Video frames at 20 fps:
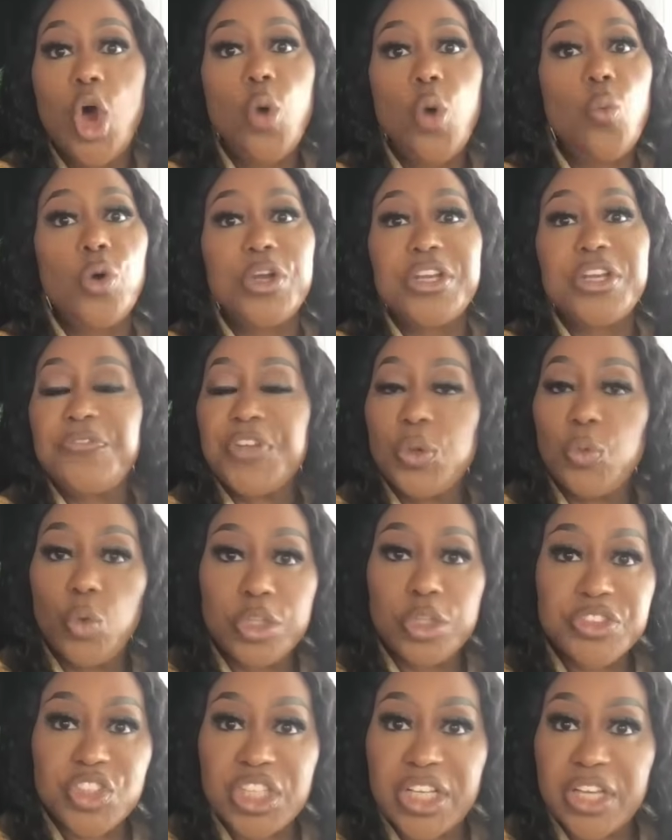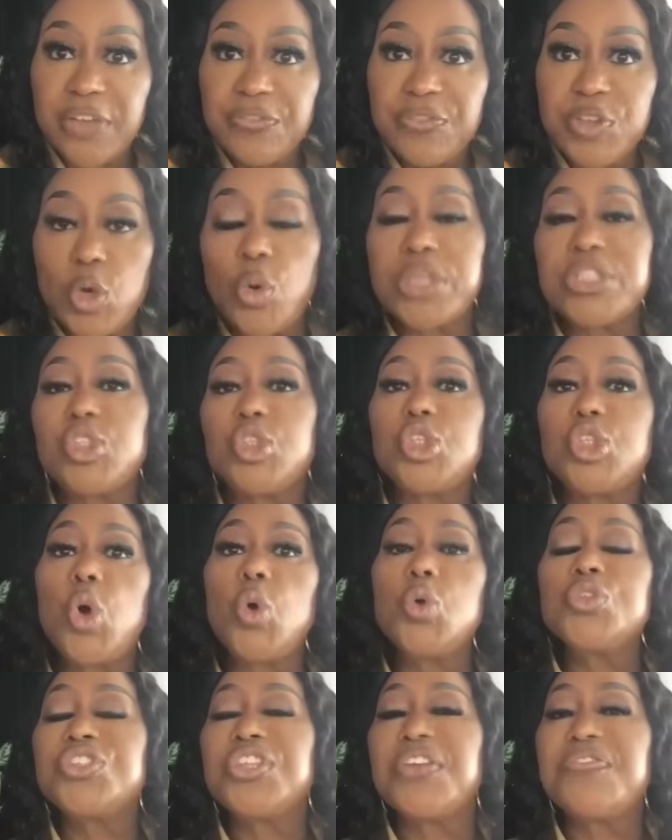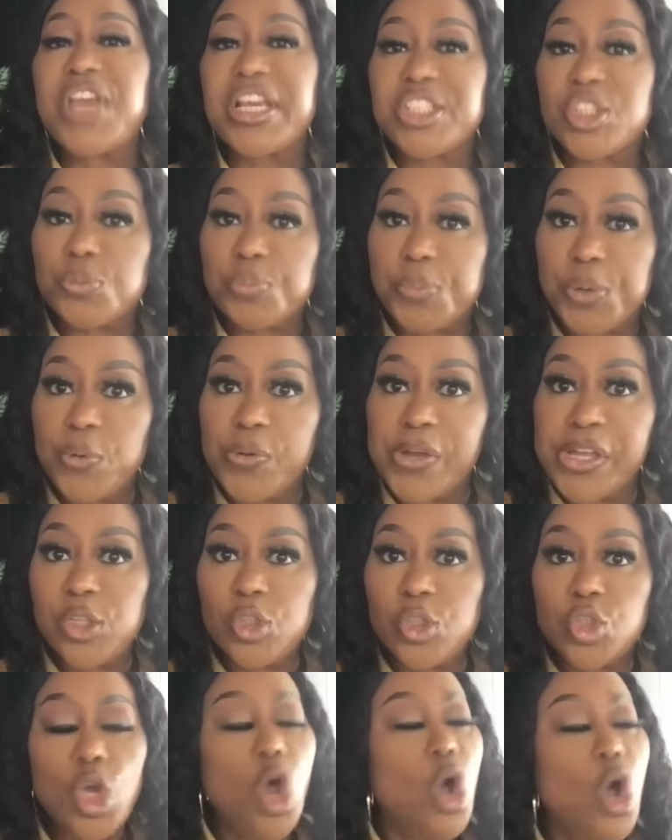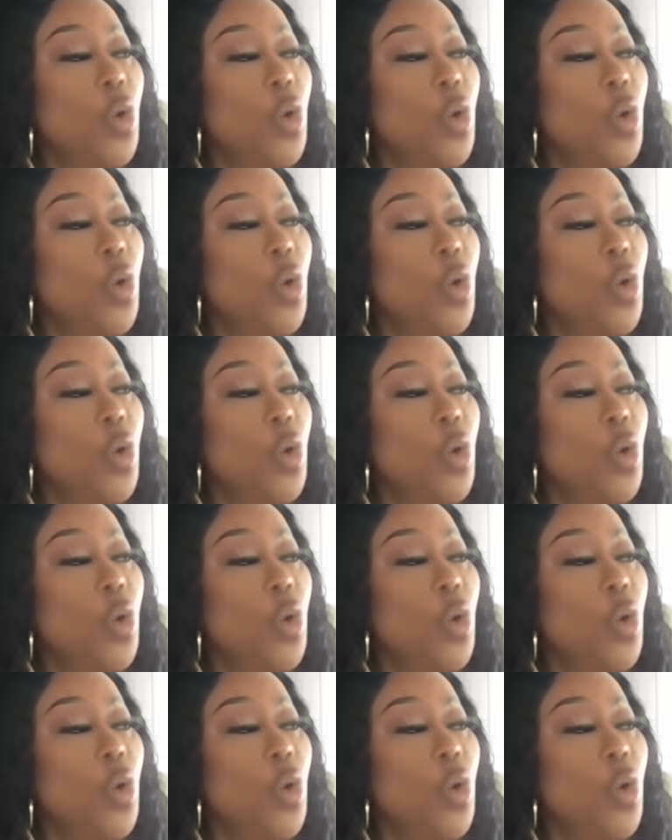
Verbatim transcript: What if he wants to give you a Joseph experience?